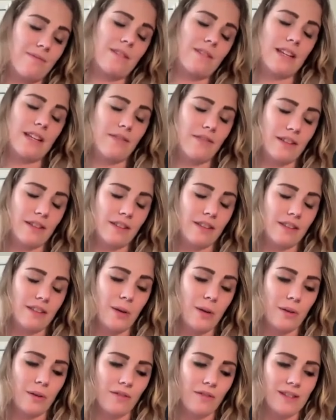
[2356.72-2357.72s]
even the
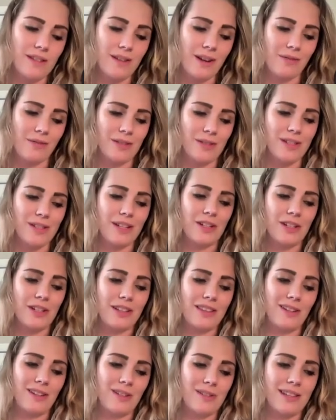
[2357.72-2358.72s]
tone of this
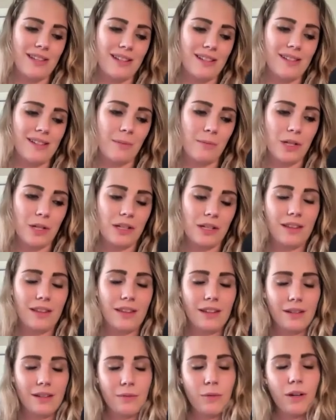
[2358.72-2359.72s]
conversation there's the assumption
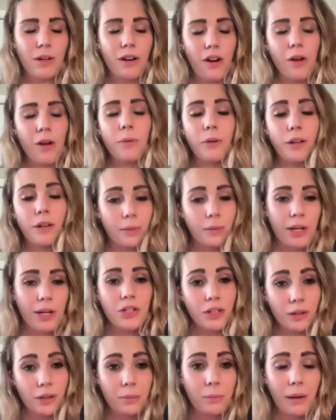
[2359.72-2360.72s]
that we're all pretty
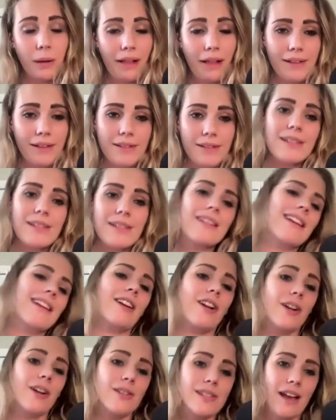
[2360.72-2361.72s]
much unbalanced
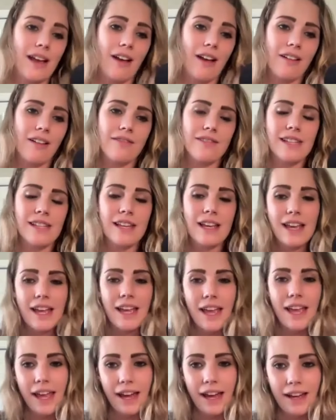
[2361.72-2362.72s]
in ourselves
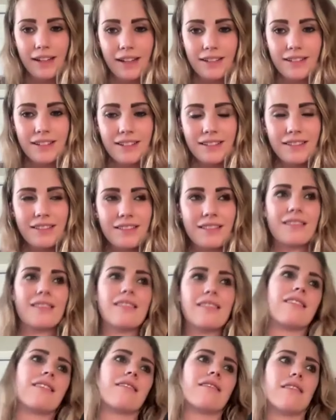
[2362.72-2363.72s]
and
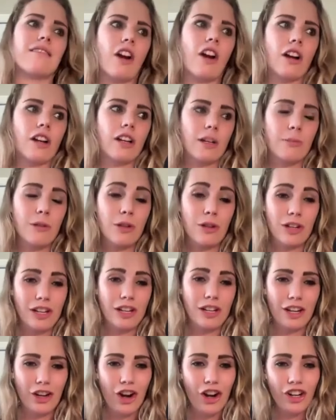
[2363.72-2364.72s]
our
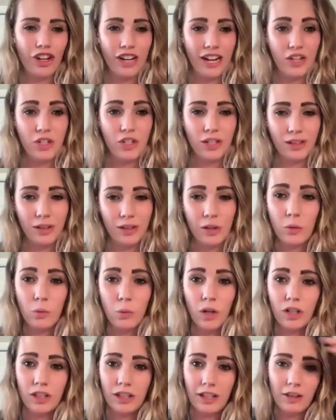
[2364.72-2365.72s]
community our nation the
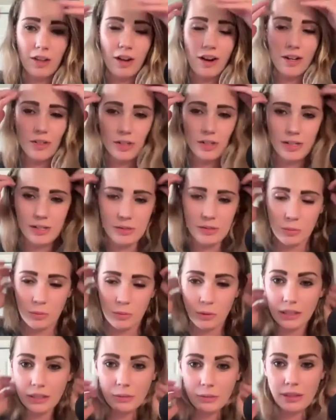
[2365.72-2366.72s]
world at large is
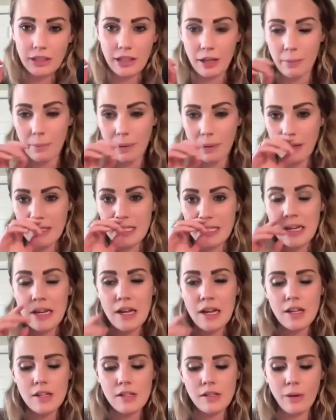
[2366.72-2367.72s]
really really unbalanced
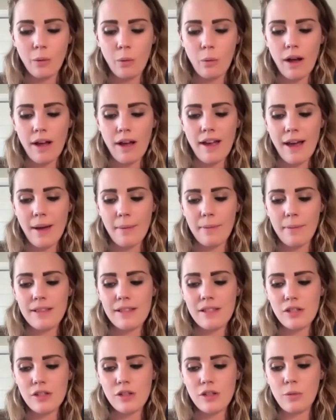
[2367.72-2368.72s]
so what
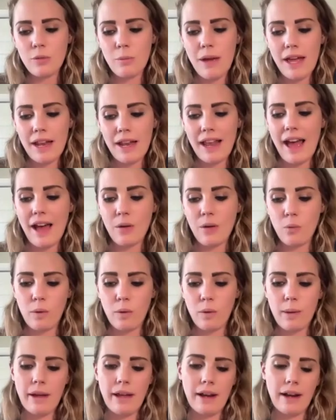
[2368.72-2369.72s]
happens to men and
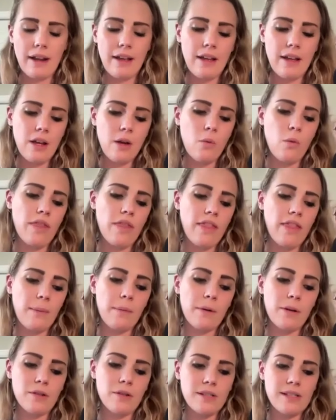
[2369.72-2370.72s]
women when they
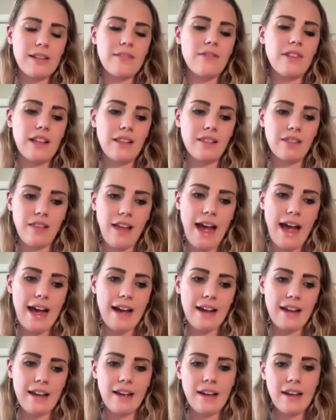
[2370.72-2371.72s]
perceive a
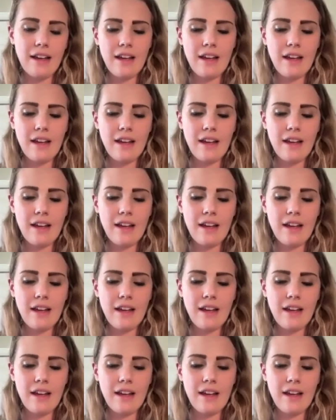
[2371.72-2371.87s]
lack